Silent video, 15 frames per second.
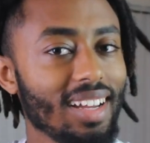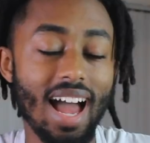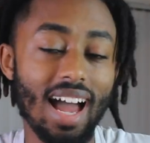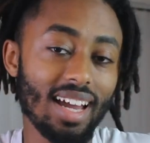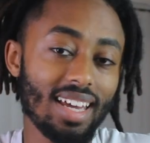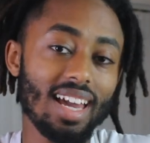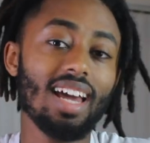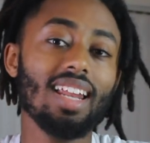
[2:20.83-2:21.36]

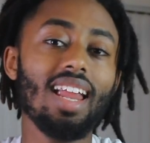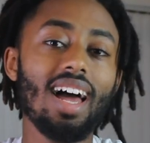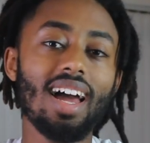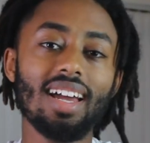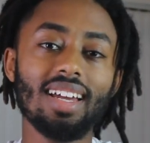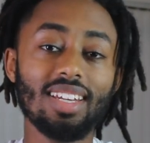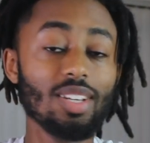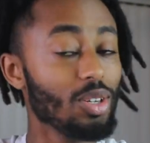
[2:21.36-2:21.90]
I can't
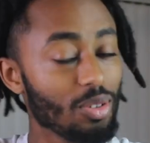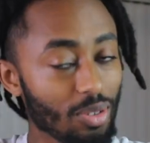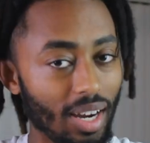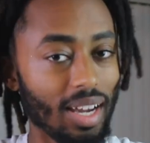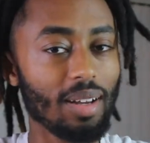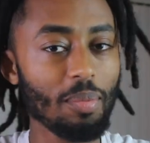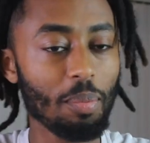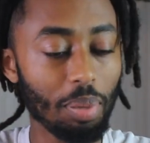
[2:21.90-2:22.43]
lie. You're
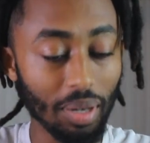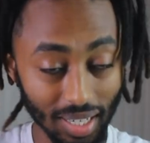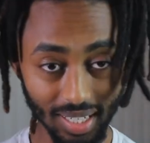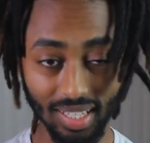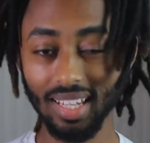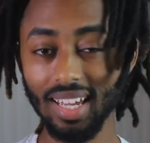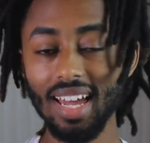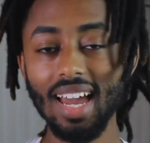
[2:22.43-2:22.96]
right.
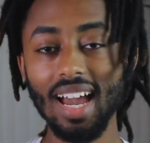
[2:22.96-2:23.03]
But